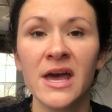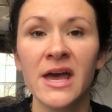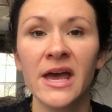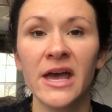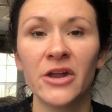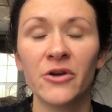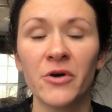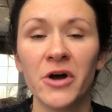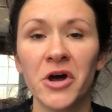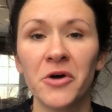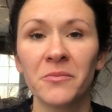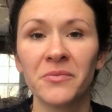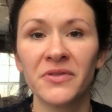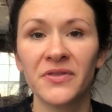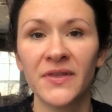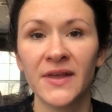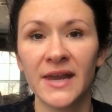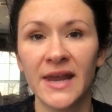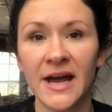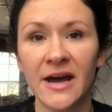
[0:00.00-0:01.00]
It'll help
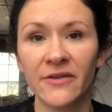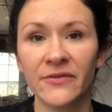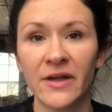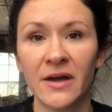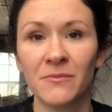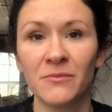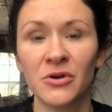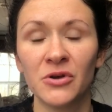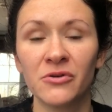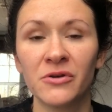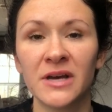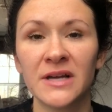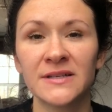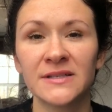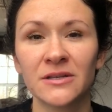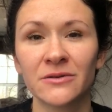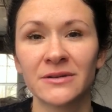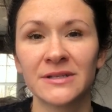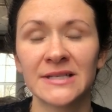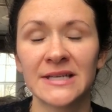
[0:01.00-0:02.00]
thin out that mucus
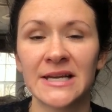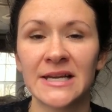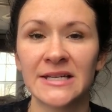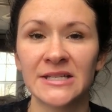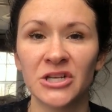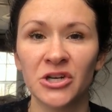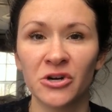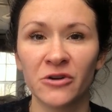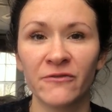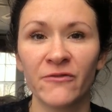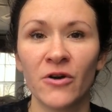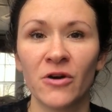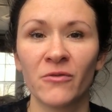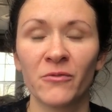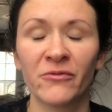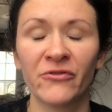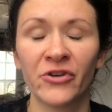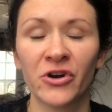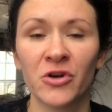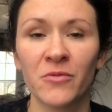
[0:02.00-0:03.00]
so it's easier for,
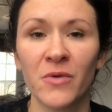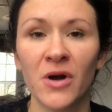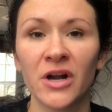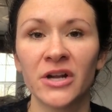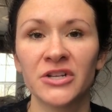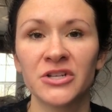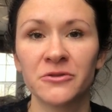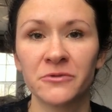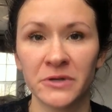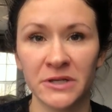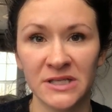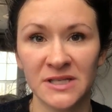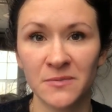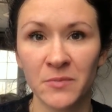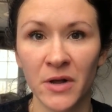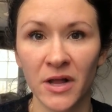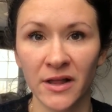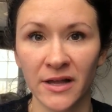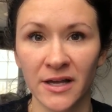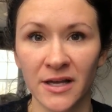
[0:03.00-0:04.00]
for your body to
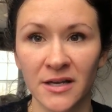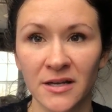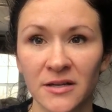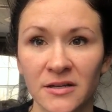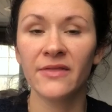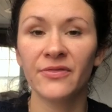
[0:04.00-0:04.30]
expel it.